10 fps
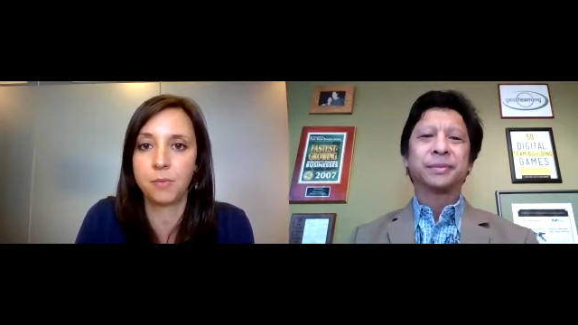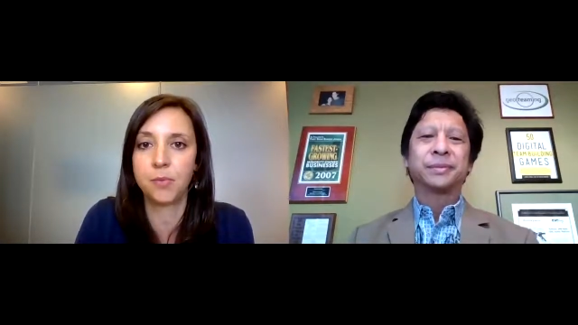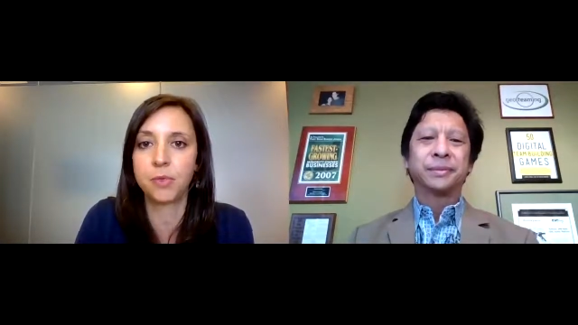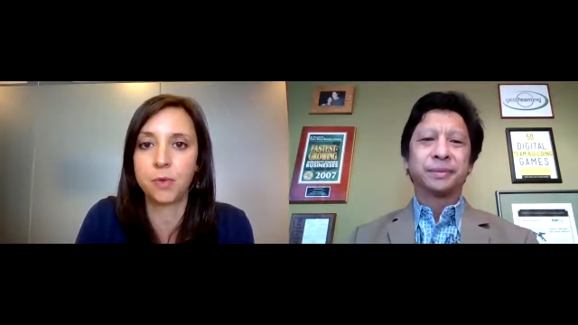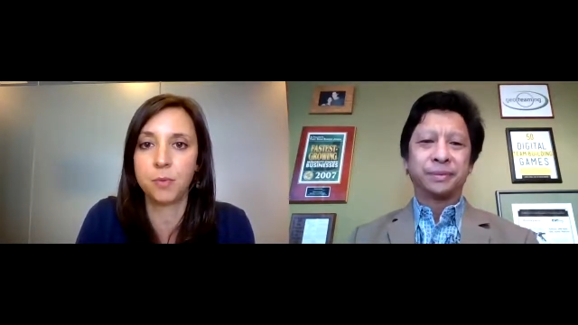
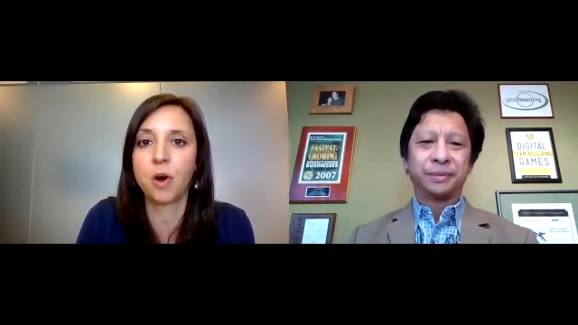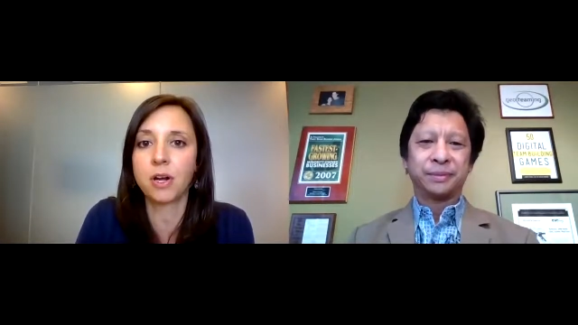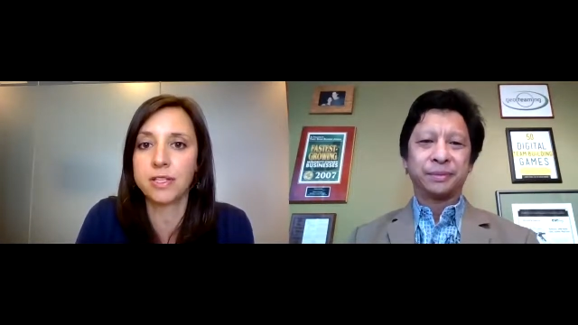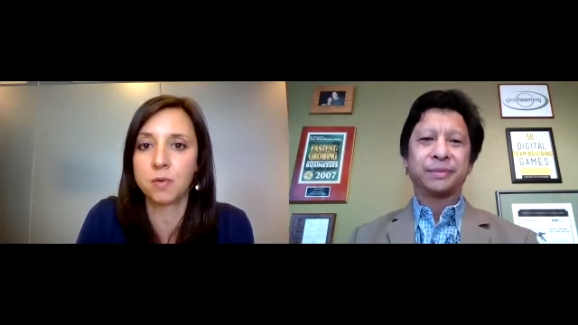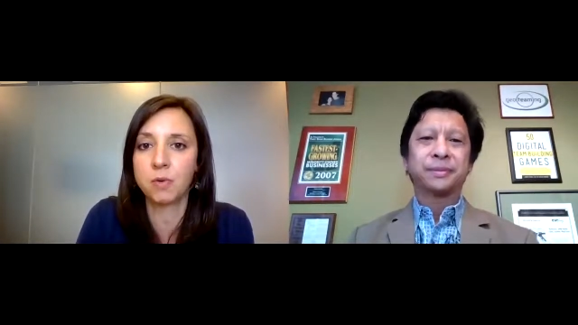Speaker 1: third
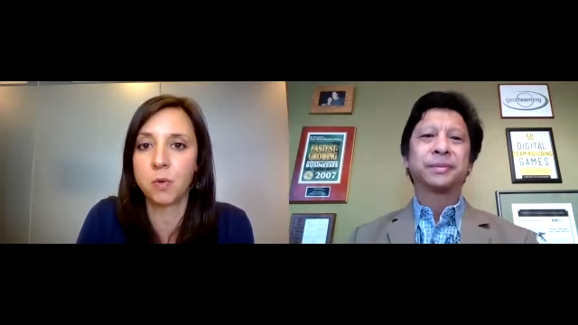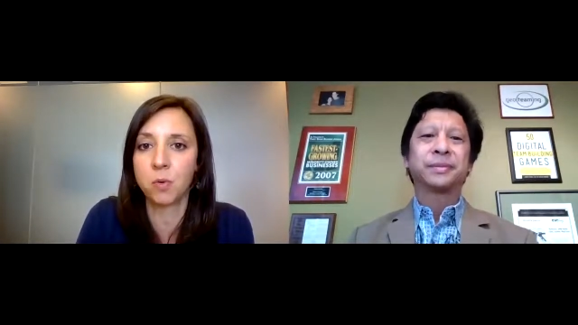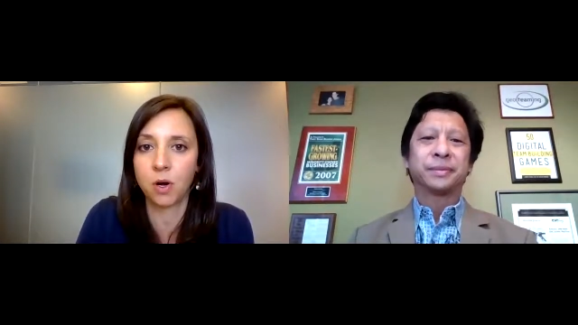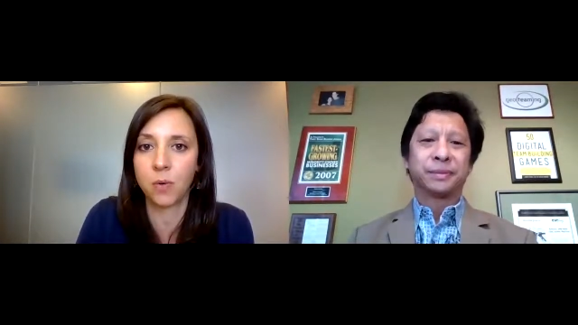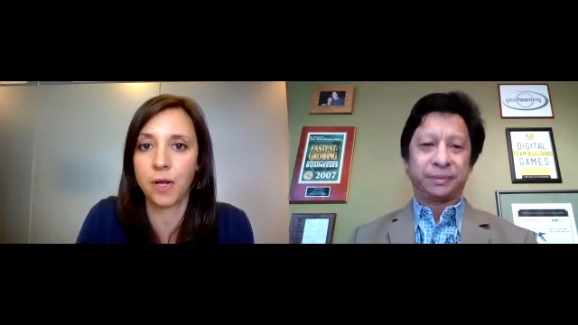parties that we
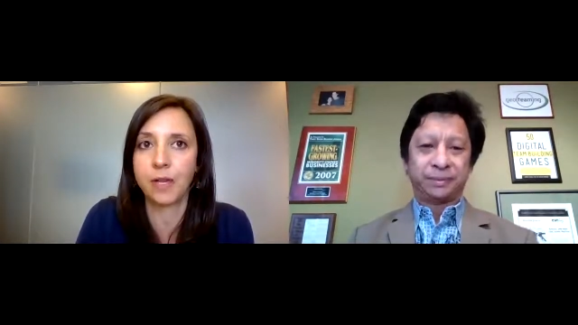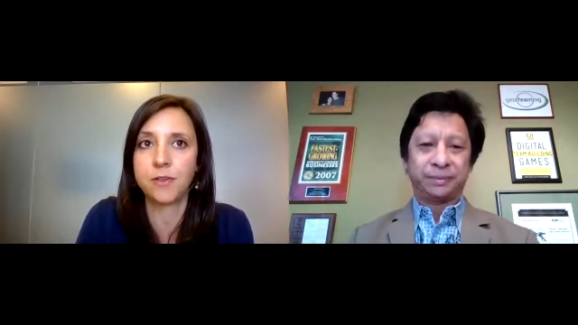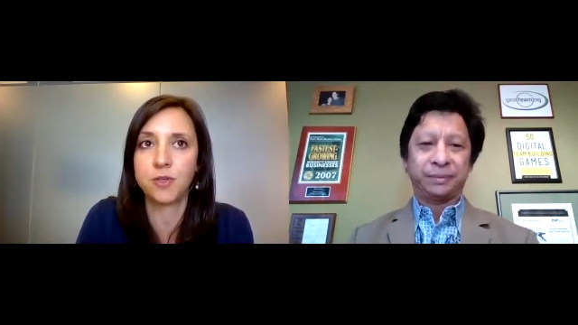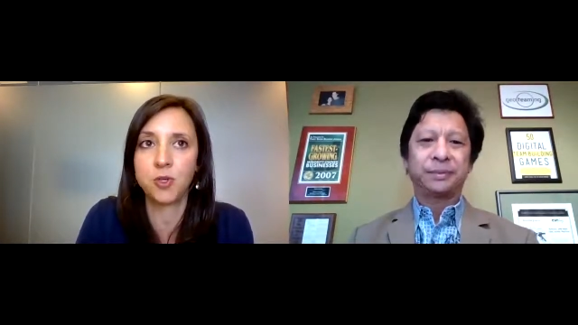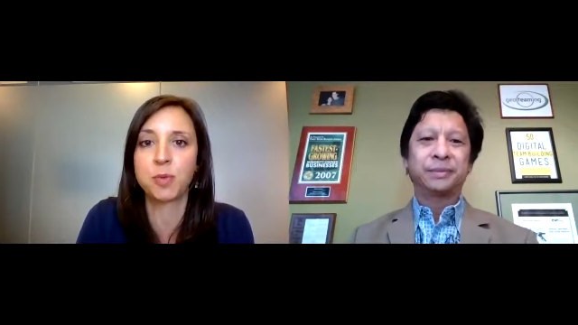work with
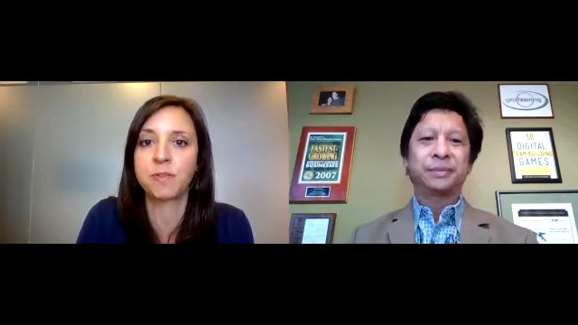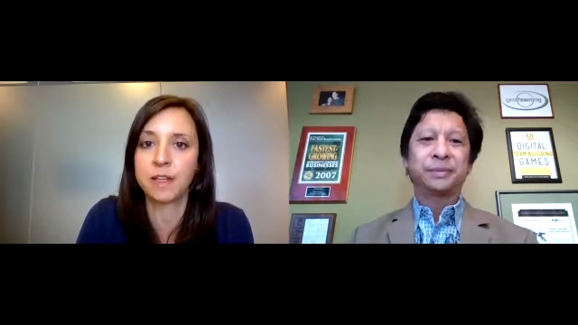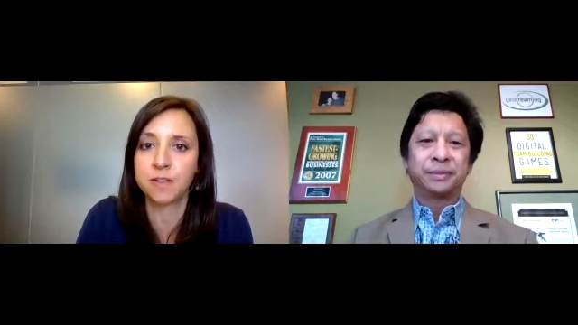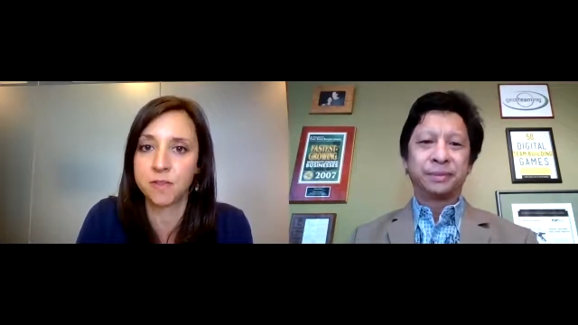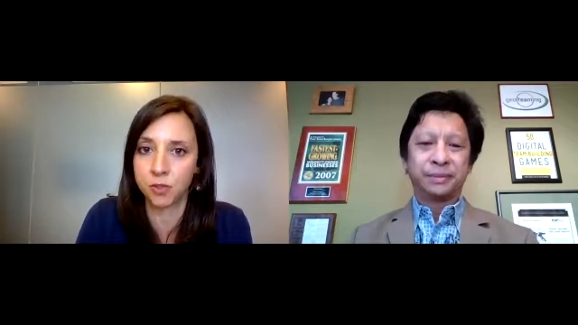to
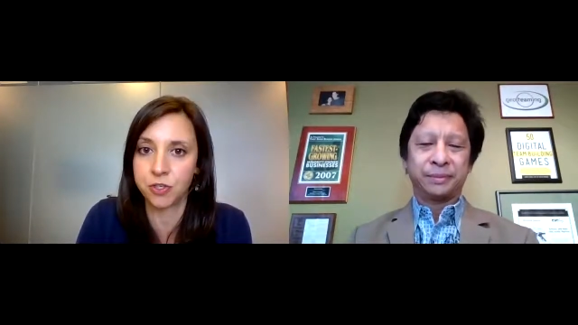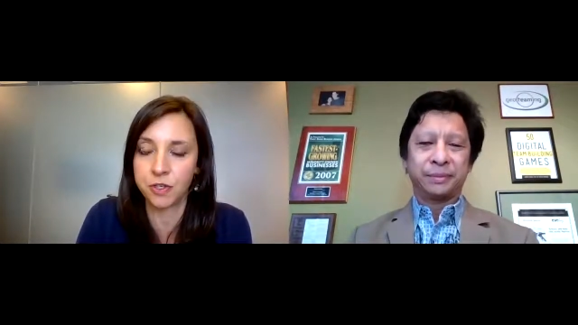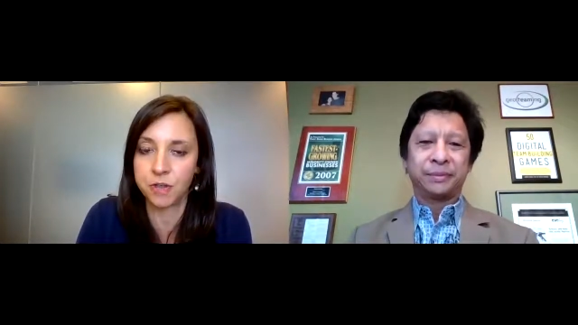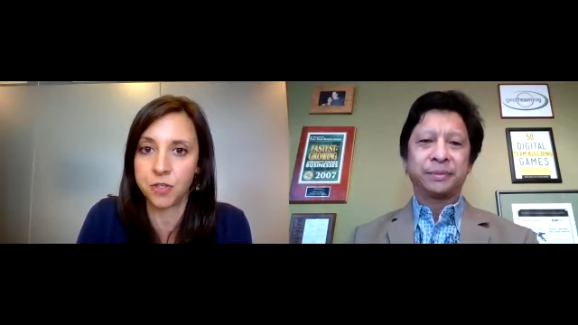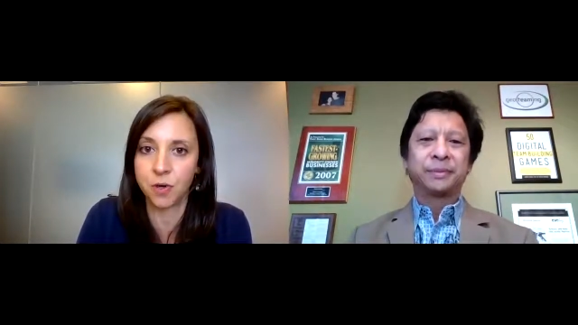provide
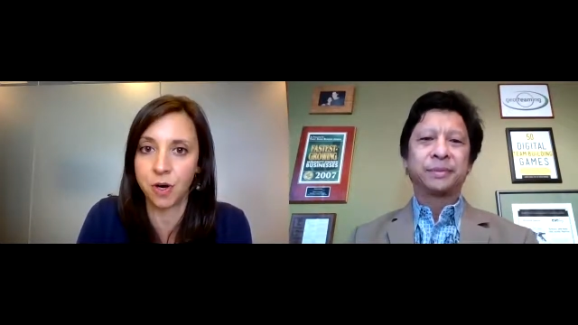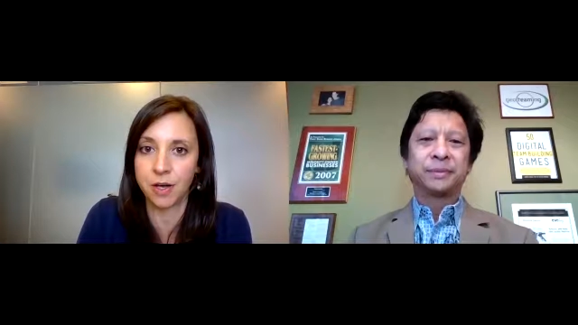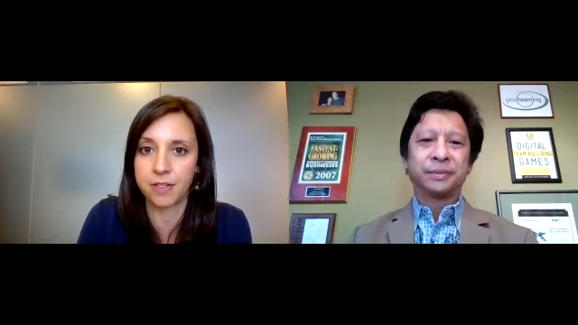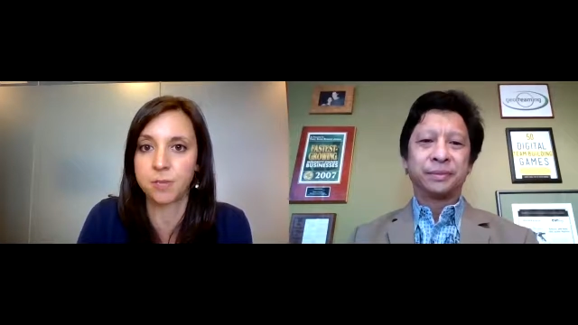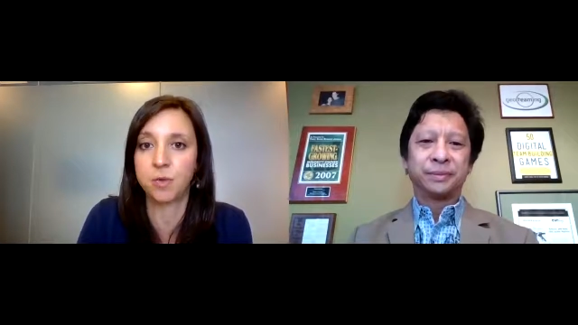solutions to our
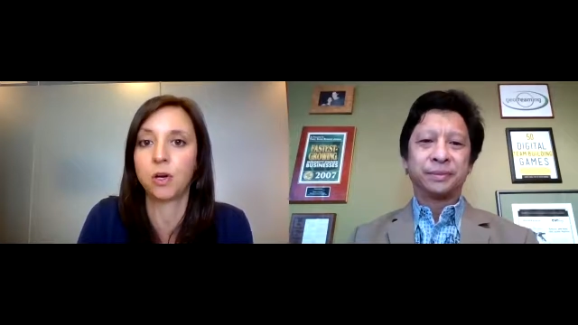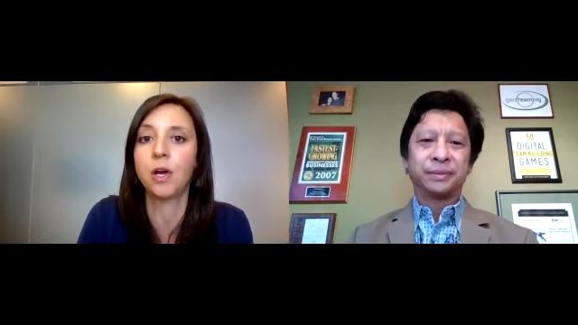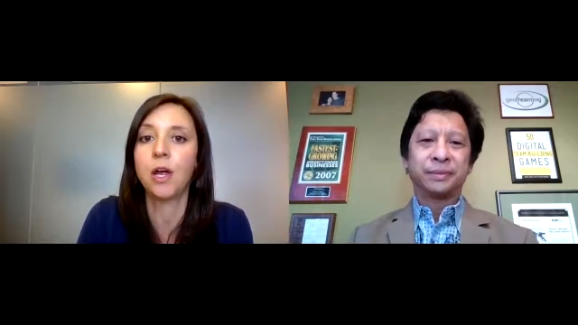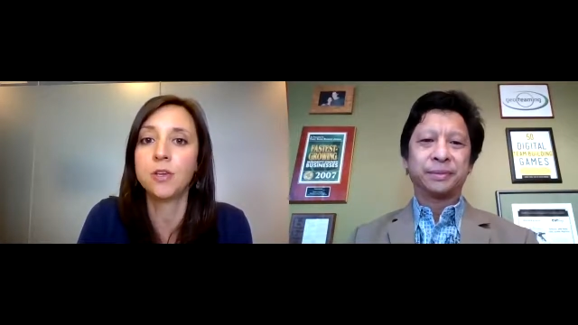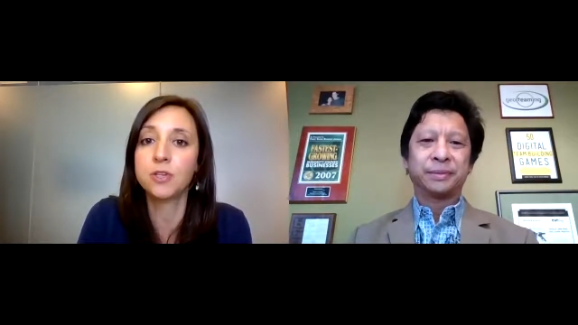customer
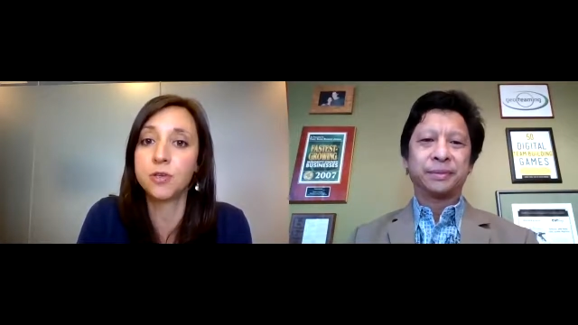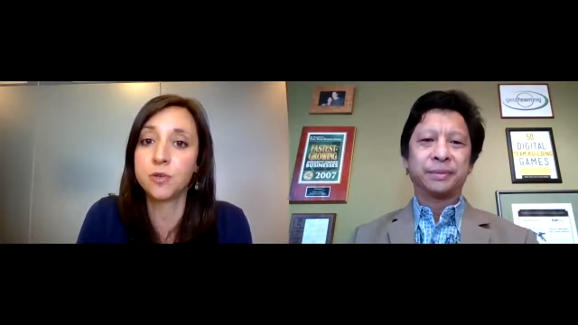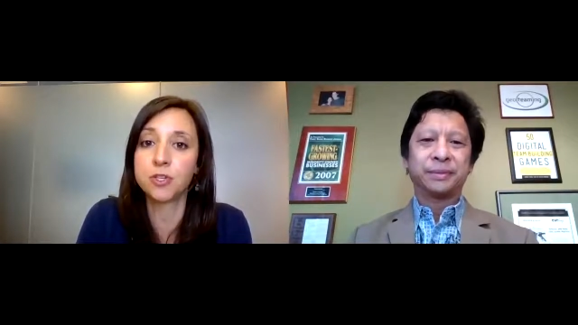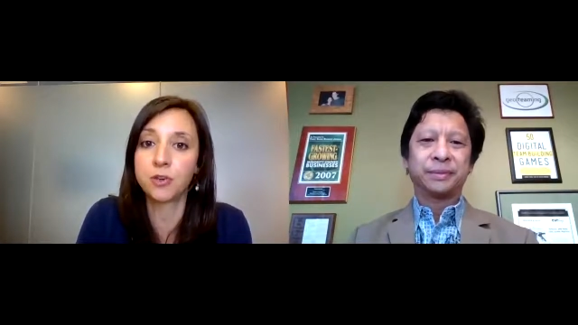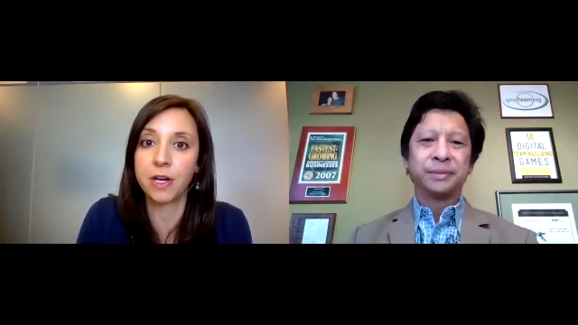to
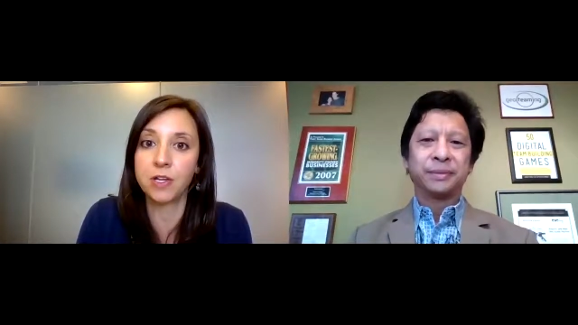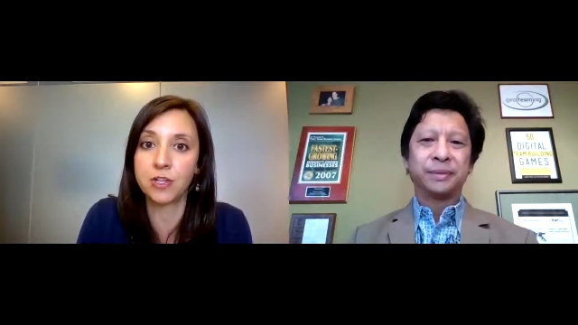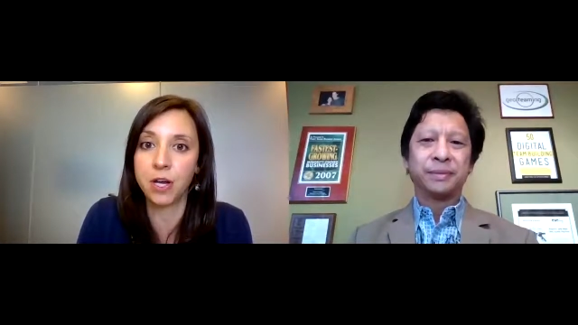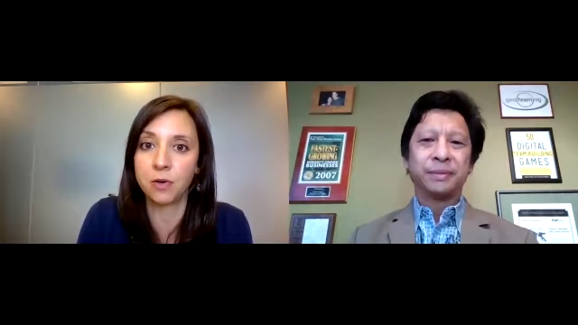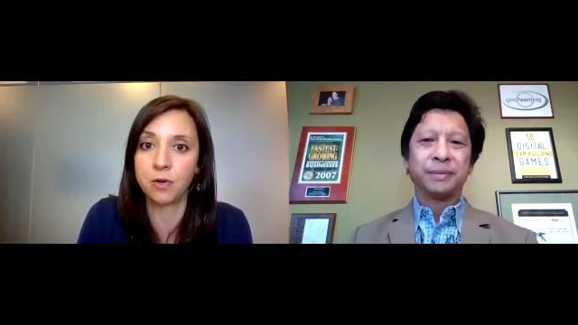the trade
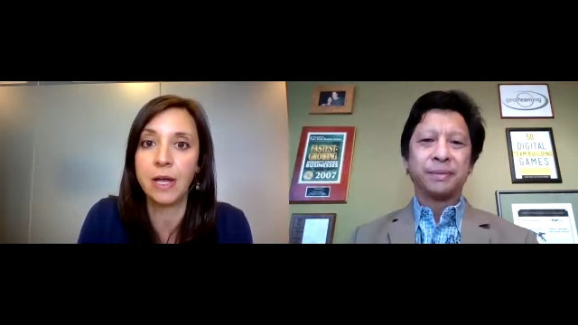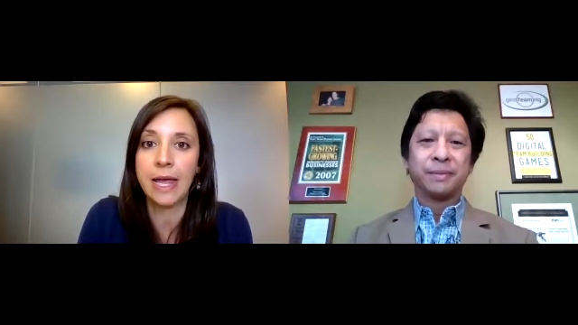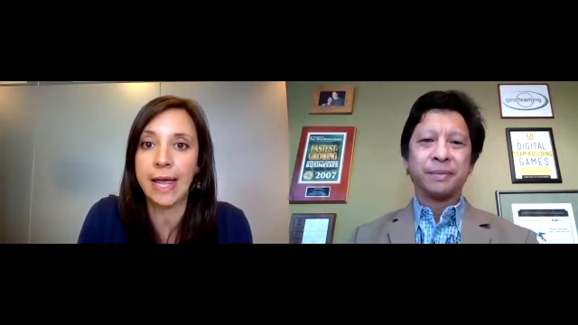show,